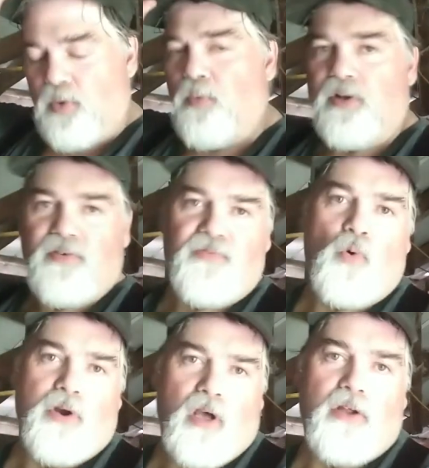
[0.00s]
we went to
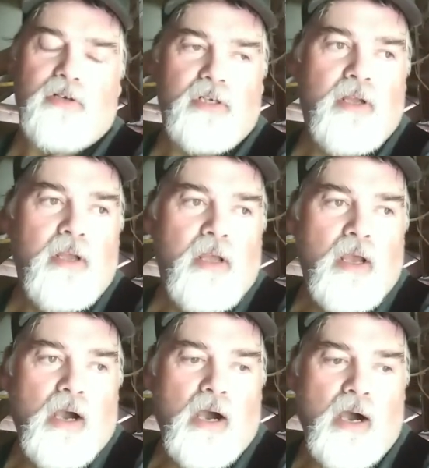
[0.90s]
$4.
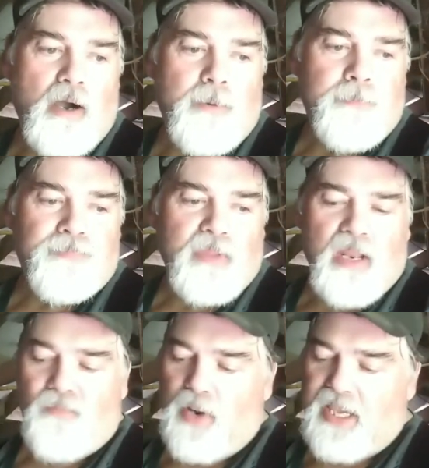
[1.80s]

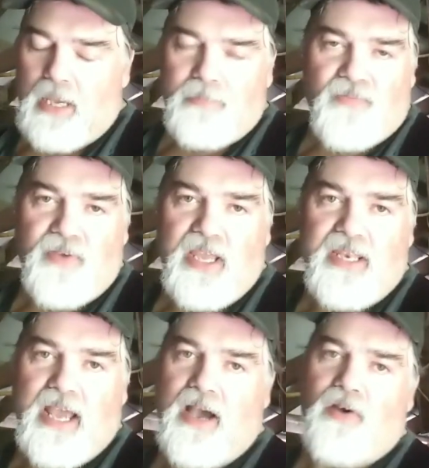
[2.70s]
And if we can keep the
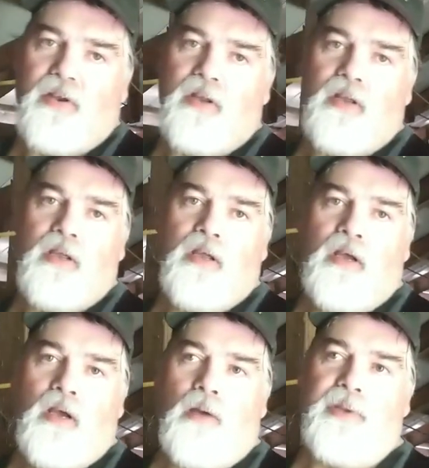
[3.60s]
feed down,
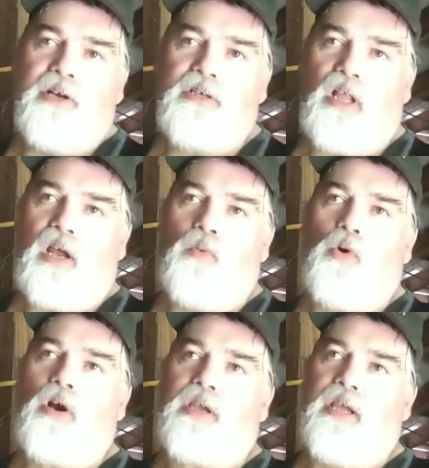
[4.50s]
I mean, there's a lot of
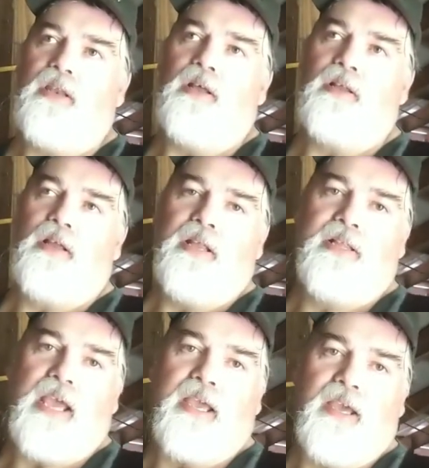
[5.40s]
work in
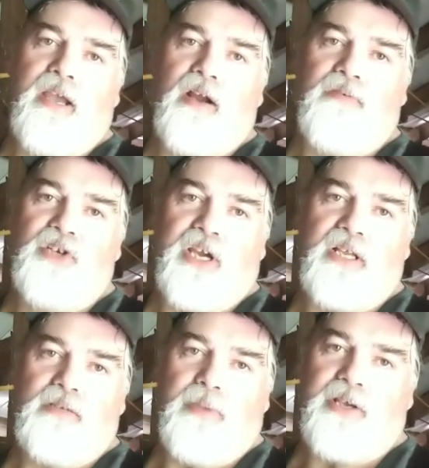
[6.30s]
taking care of
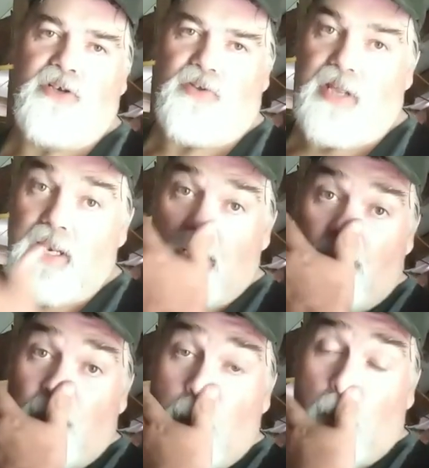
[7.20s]
chickens, making sure they
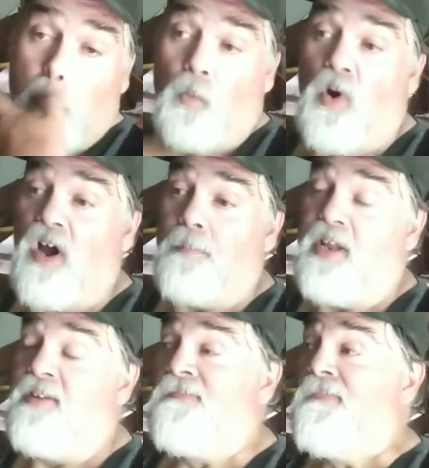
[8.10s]
live. You know, the water. I
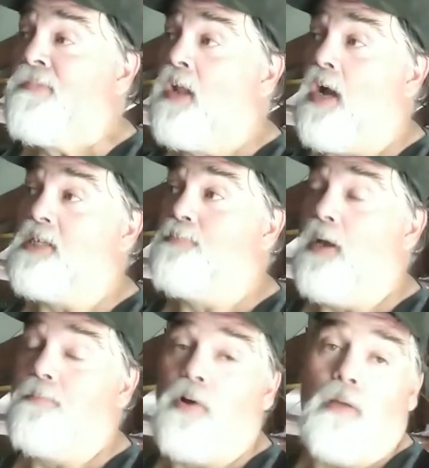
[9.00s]
mean, I
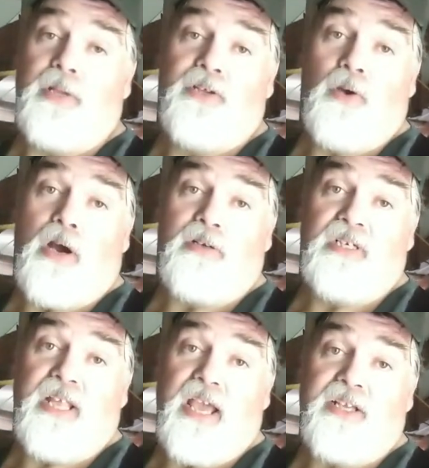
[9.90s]
spend probably 2 hours
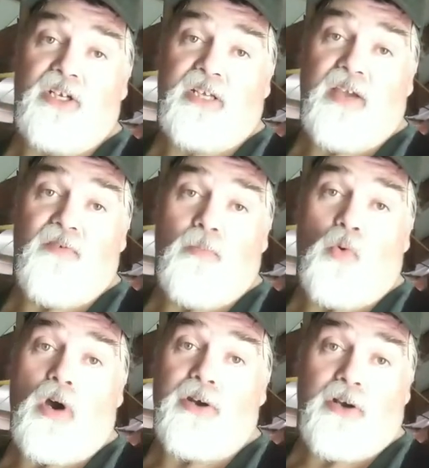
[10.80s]
a day just giving them
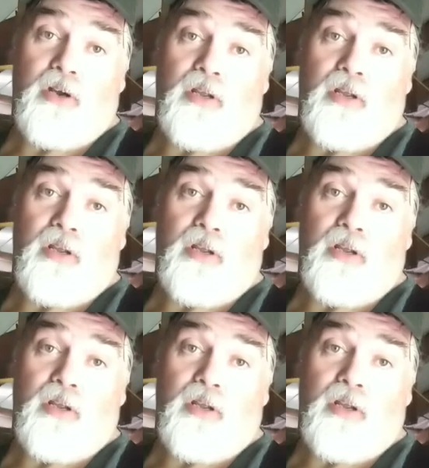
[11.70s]
water.